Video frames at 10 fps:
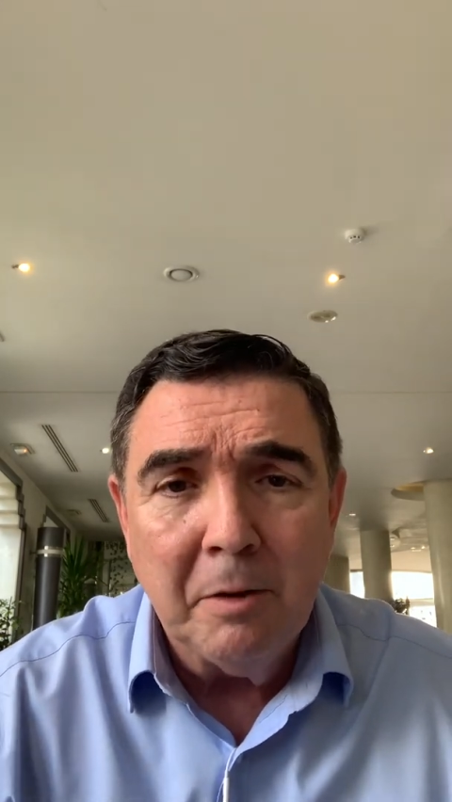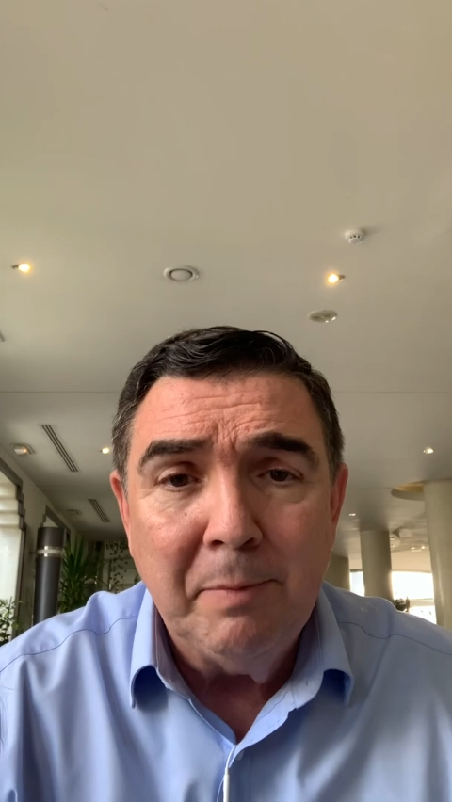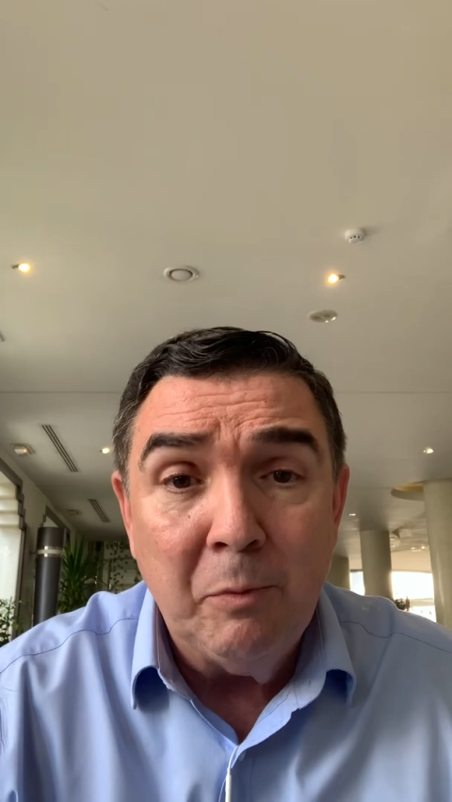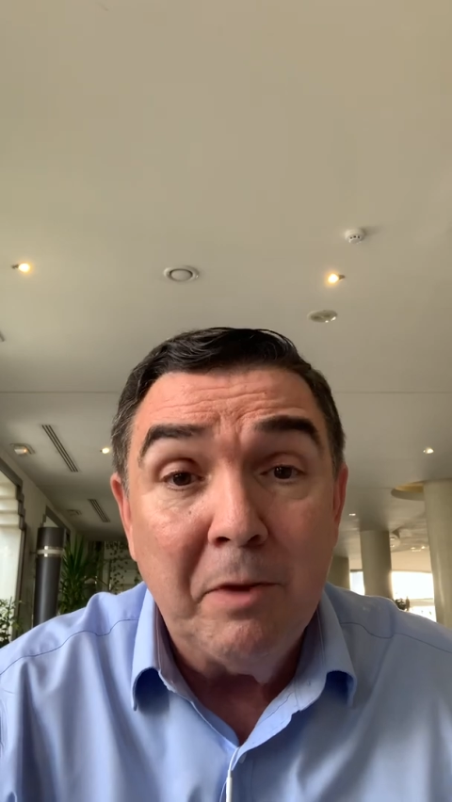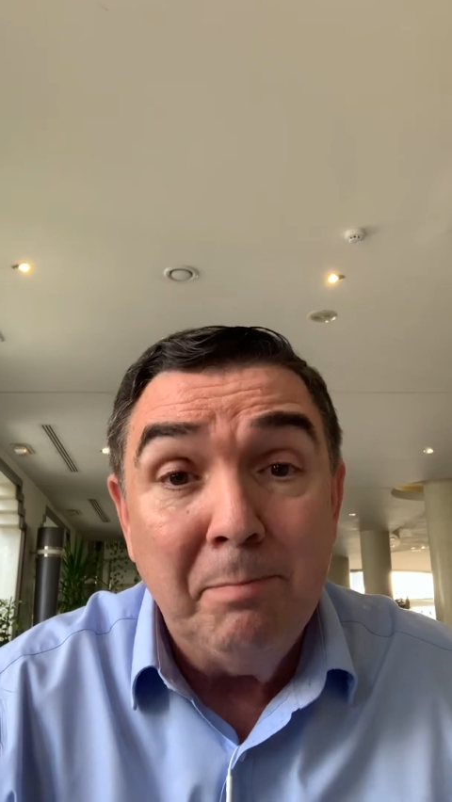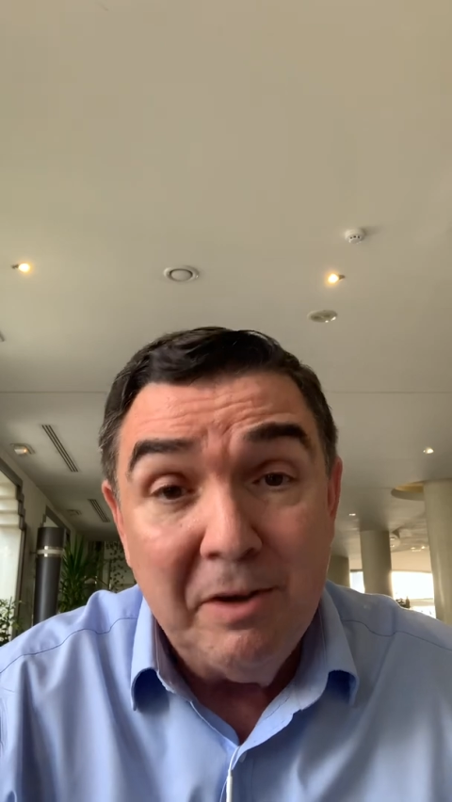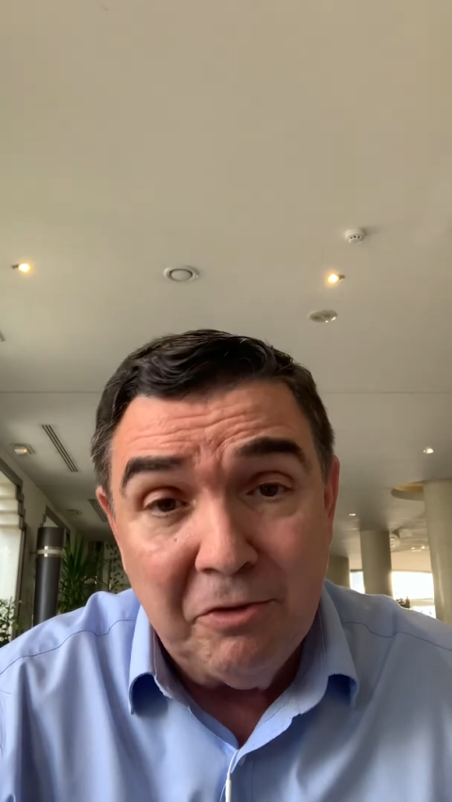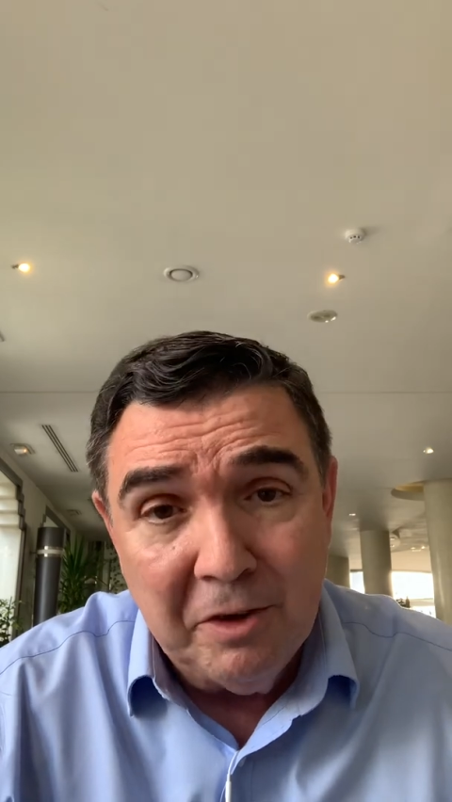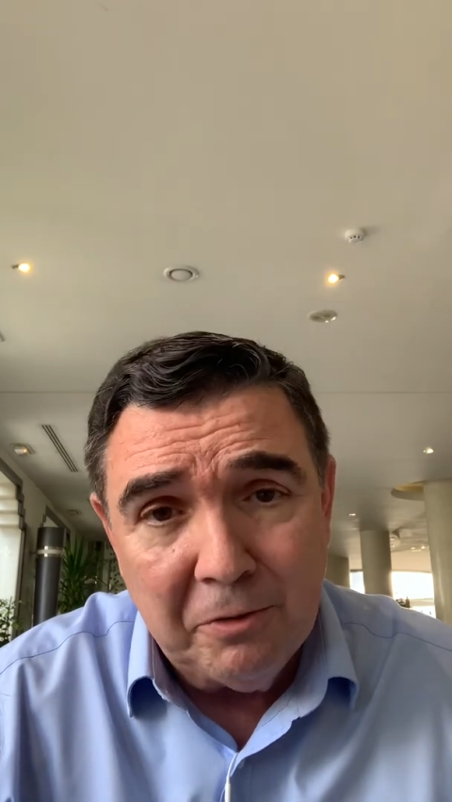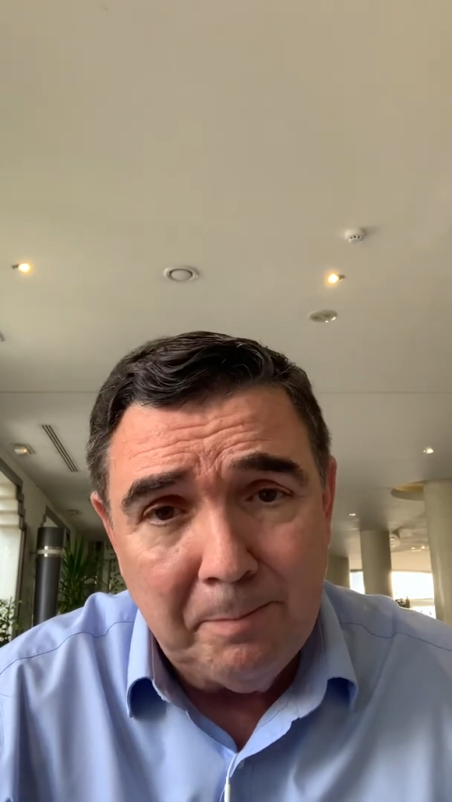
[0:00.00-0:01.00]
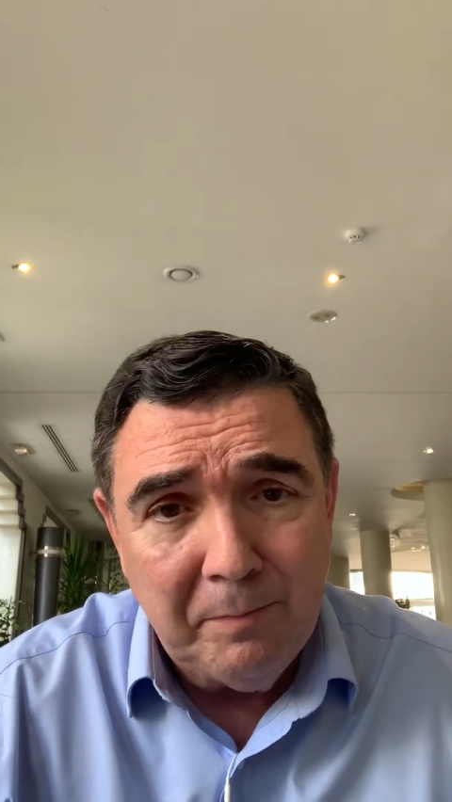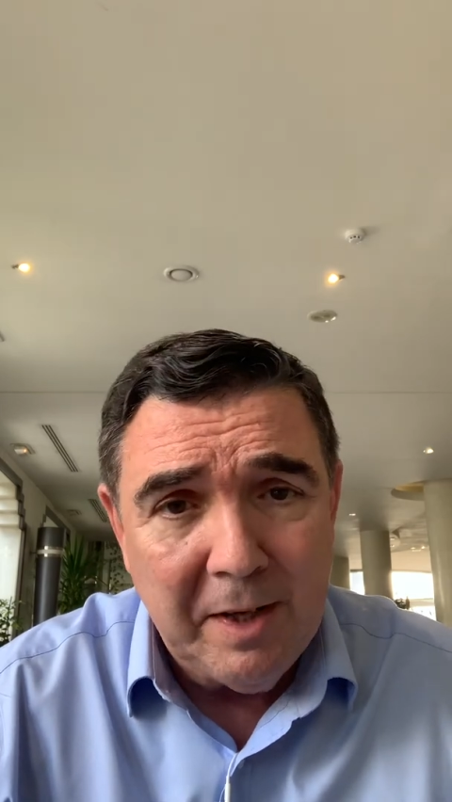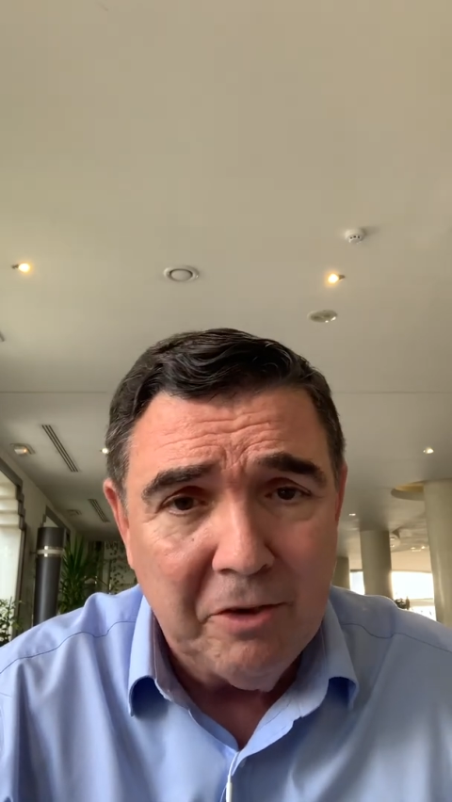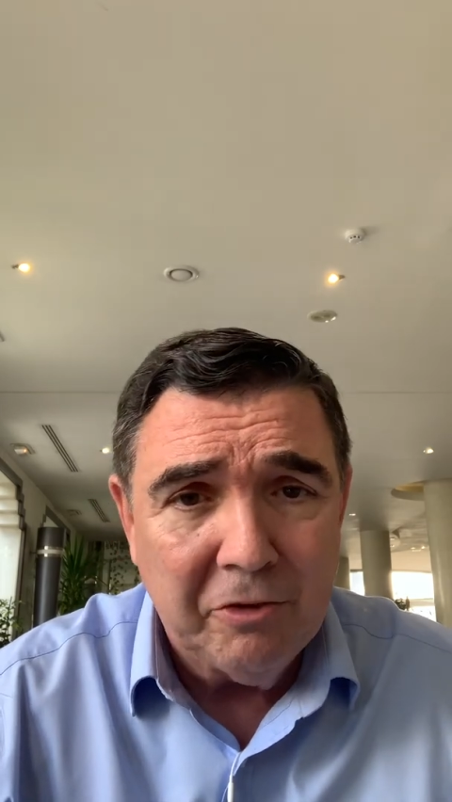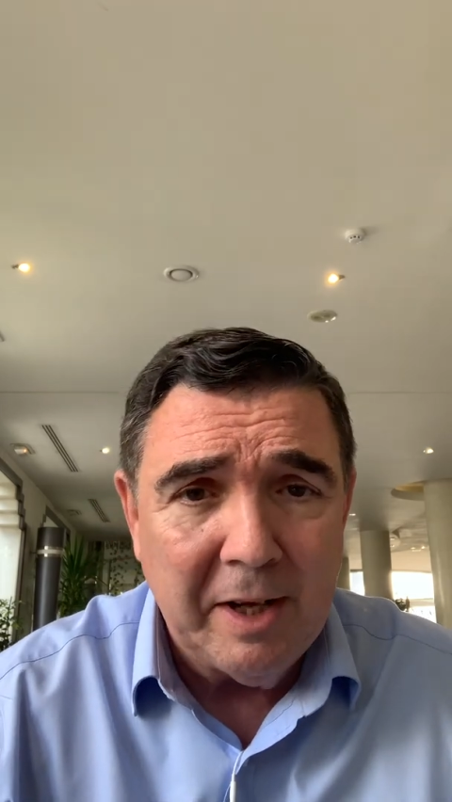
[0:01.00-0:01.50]
bit with business
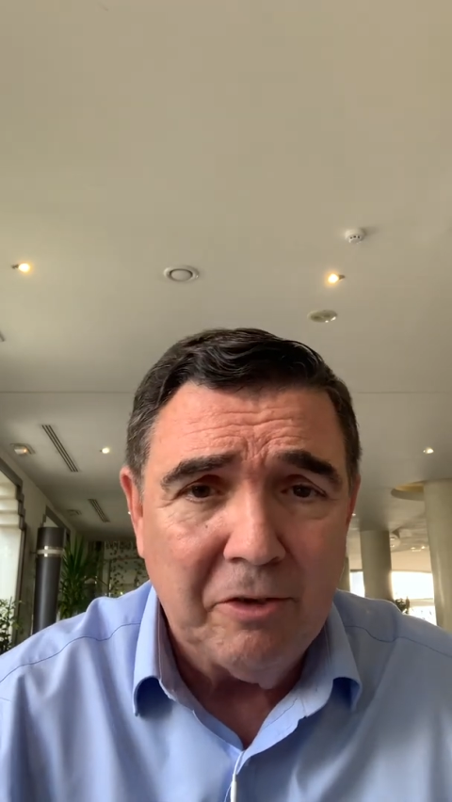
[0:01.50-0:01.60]
insights.